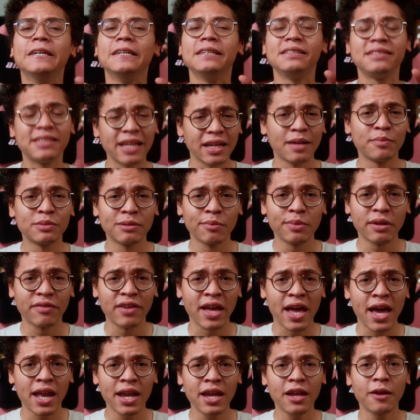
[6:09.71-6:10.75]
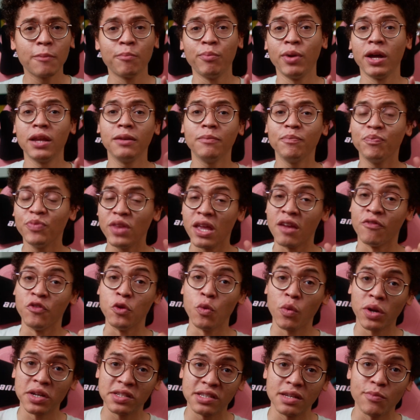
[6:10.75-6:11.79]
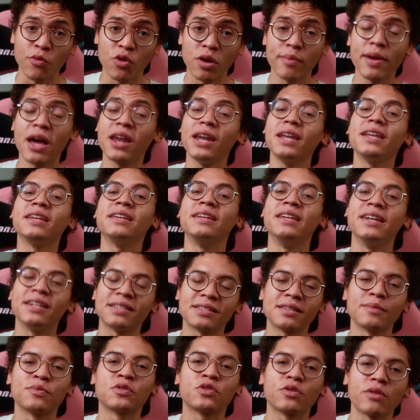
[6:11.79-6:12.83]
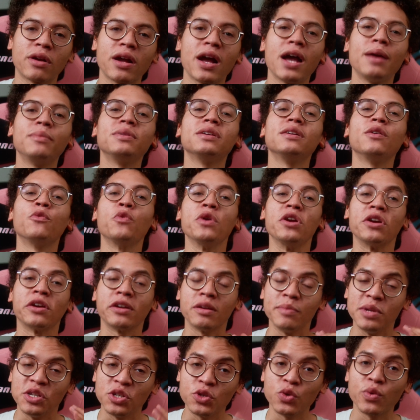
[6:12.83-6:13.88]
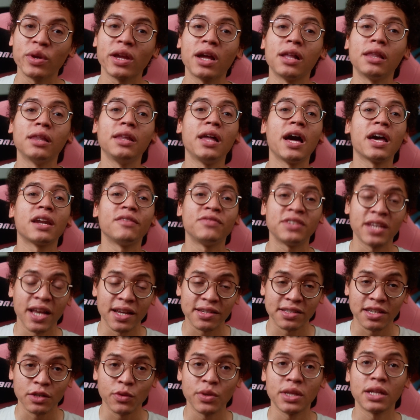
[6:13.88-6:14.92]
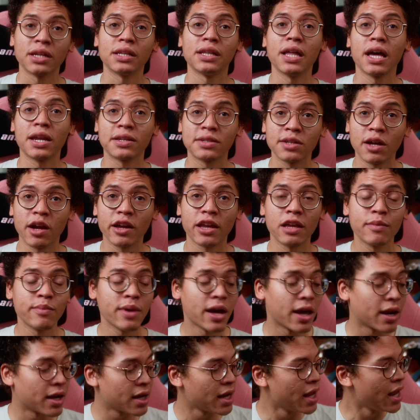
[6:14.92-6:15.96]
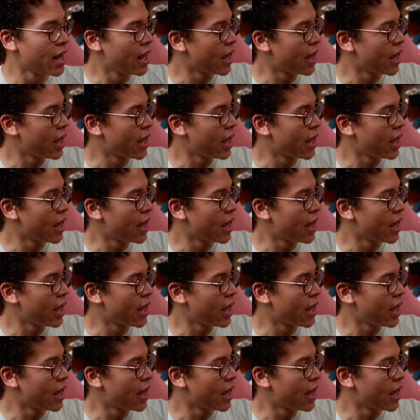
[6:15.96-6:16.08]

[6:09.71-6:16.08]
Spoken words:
Setup's a bit of a headache, but if you want to see more about it, get subscribed. We are going to be doing a lot of testing with it and a lot of talking about it.